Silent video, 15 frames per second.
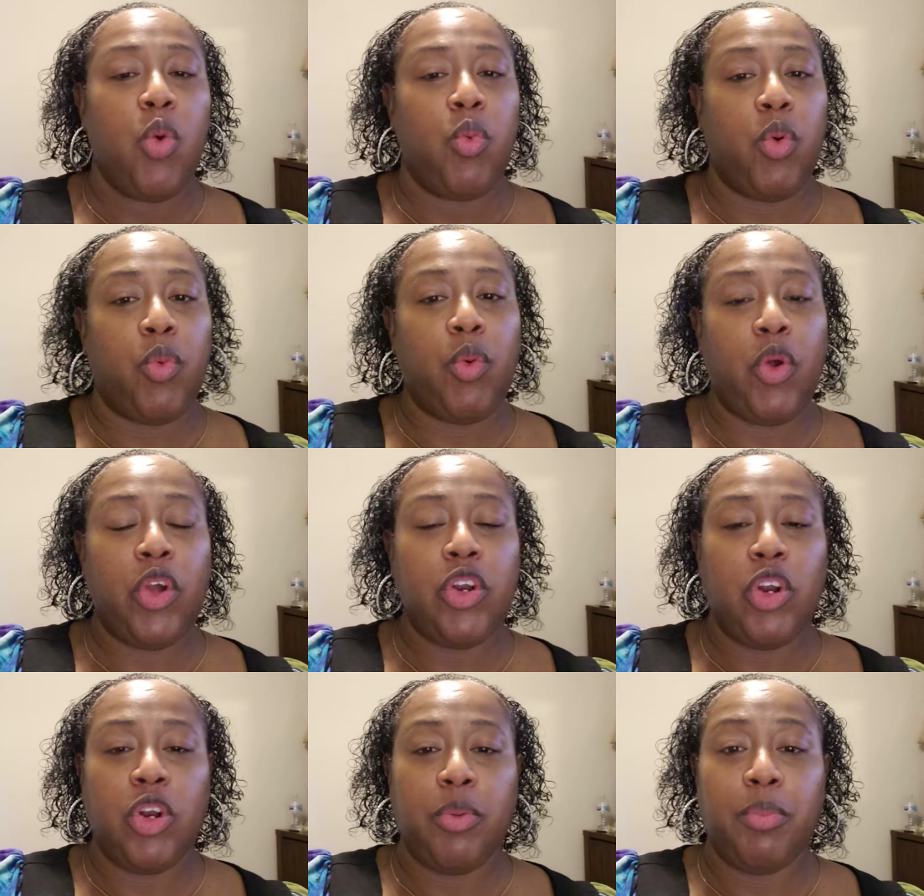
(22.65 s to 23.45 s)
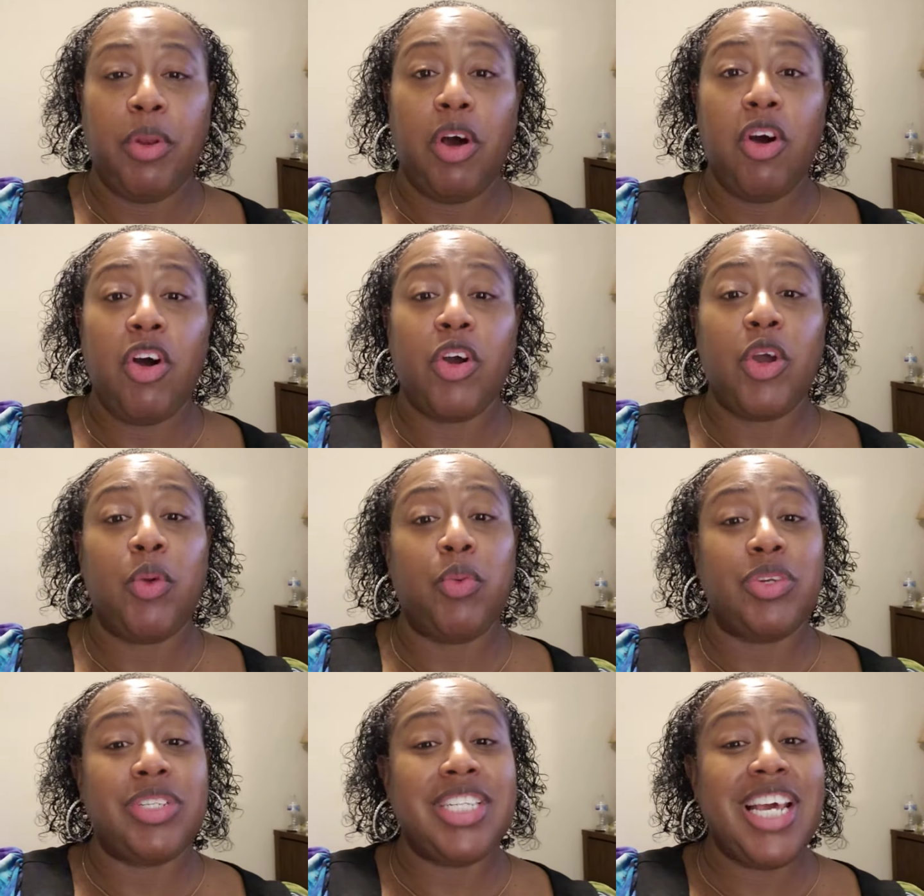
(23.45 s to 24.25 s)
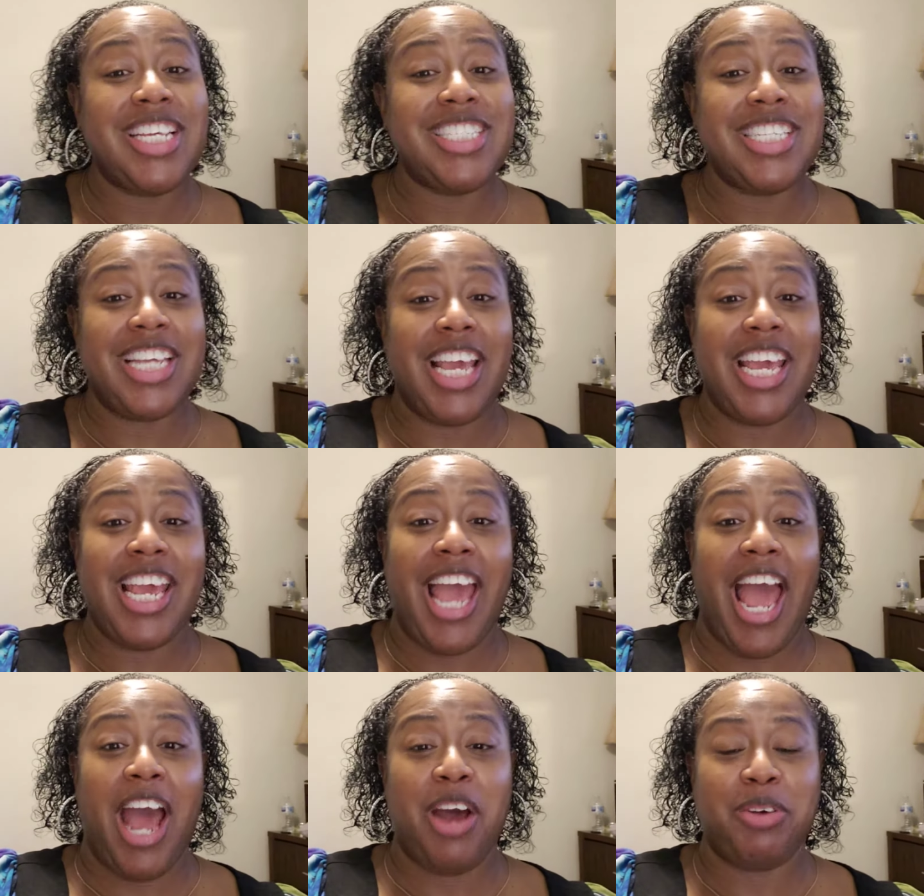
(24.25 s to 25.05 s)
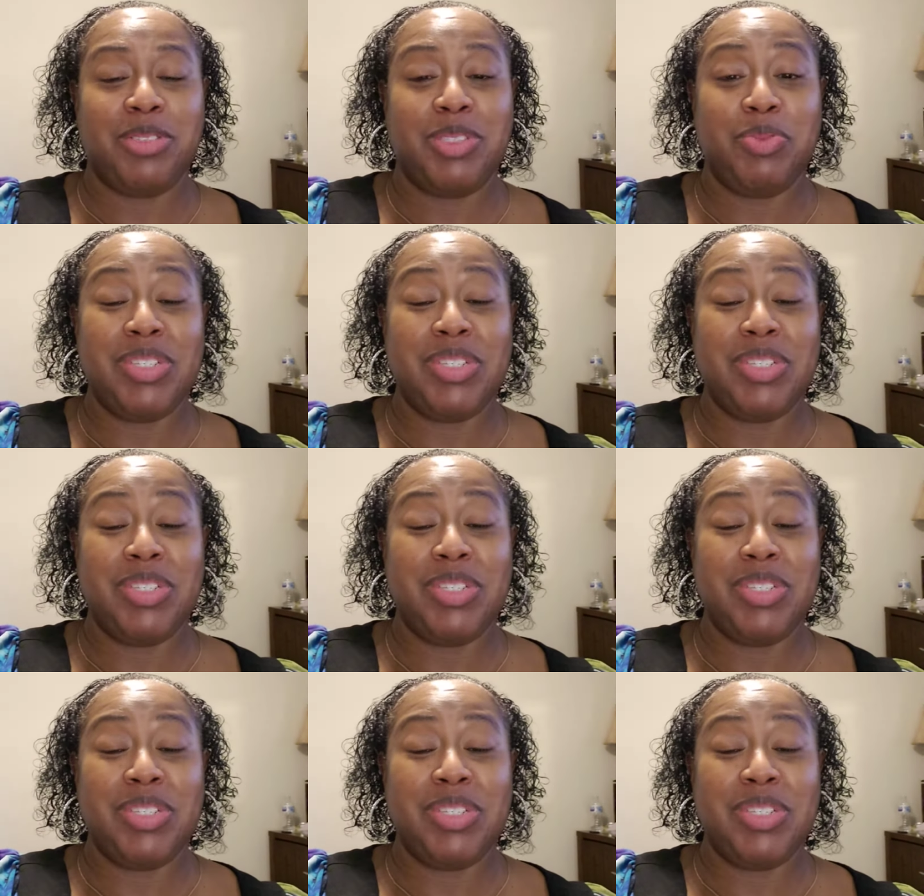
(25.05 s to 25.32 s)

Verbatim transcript: We're working on a blog. We're testing out.